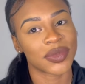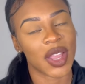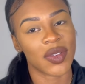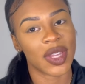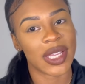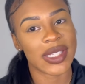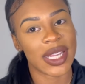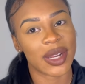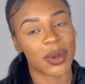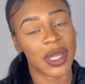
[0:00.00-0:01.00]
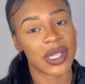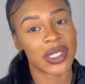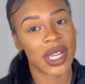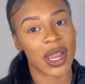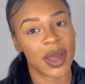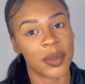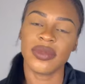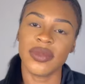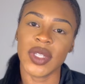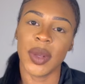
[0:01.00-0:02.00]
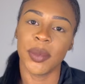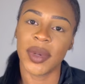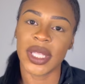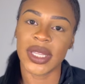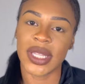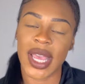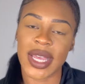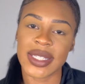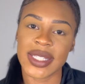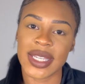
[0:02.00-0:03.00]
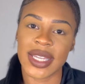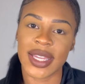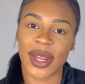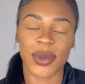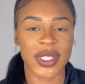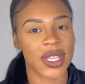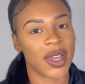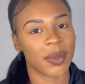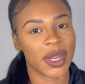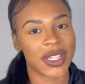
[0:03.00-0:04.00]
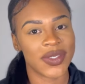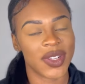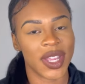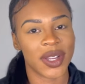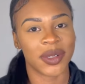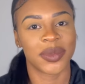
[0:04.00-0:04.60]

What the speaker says: I feel like it's like doing any job. But that is it, and I will see y'all in my next video.